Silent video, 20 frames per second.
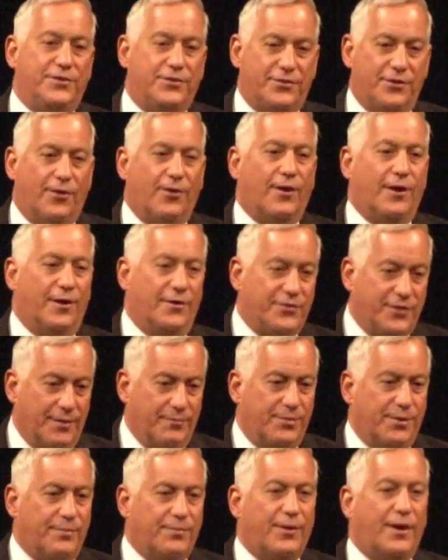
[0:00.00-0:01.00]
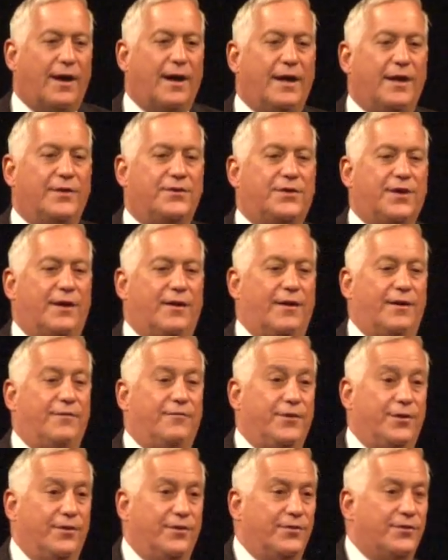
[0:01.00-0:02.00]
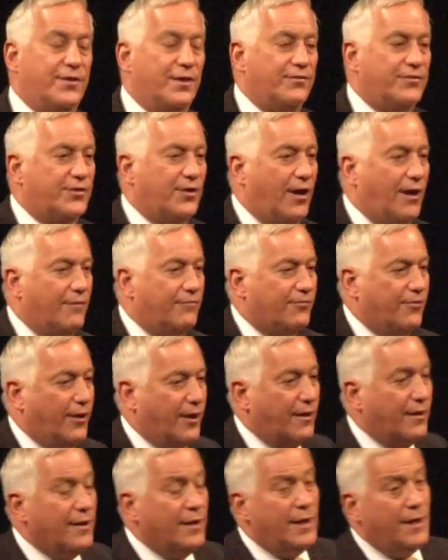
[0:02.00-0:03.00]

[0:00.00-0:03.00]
source and proprietary views of software.